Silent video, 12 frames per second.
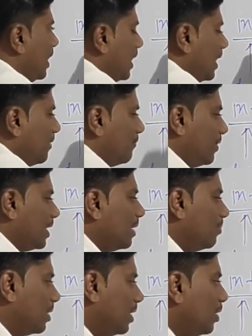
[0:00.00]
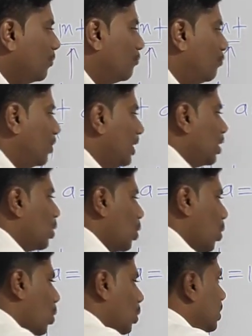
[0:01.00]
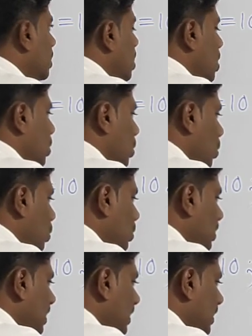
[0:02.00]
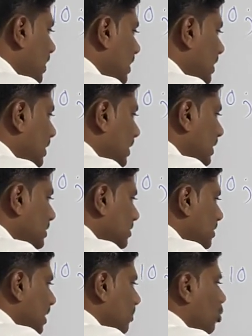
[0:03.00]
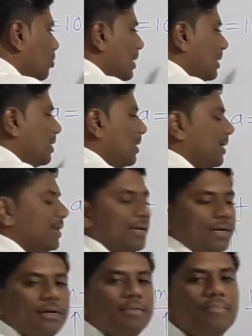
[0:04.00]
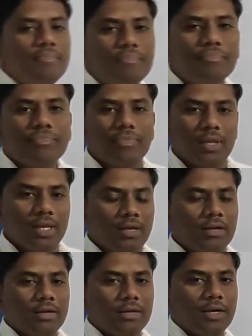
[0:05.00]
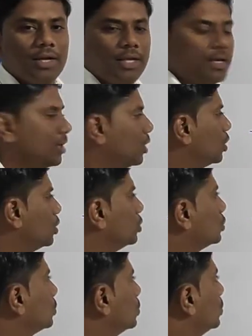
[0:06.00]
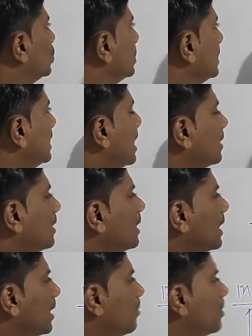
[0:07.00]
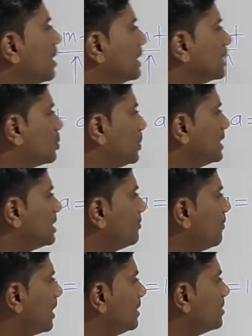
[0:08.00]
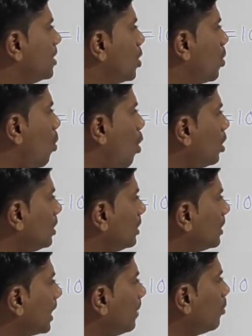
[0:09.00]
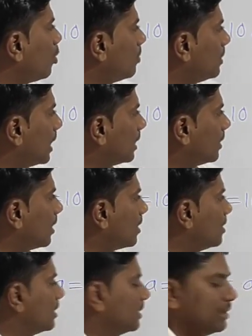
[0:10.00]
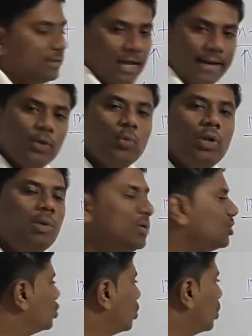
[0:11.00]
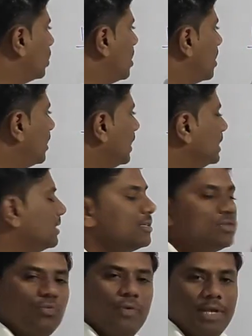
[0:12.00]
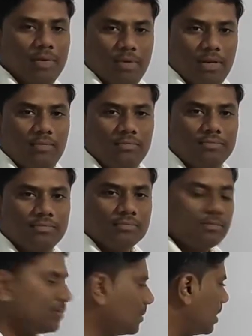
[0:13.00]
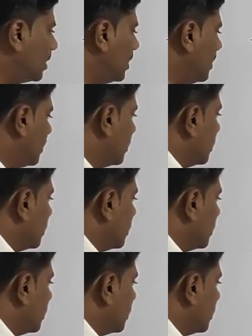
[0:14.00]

a variable will hold only integer type of data in it. Getting? So data type specifies what type of data that will be stored in this variable. Get?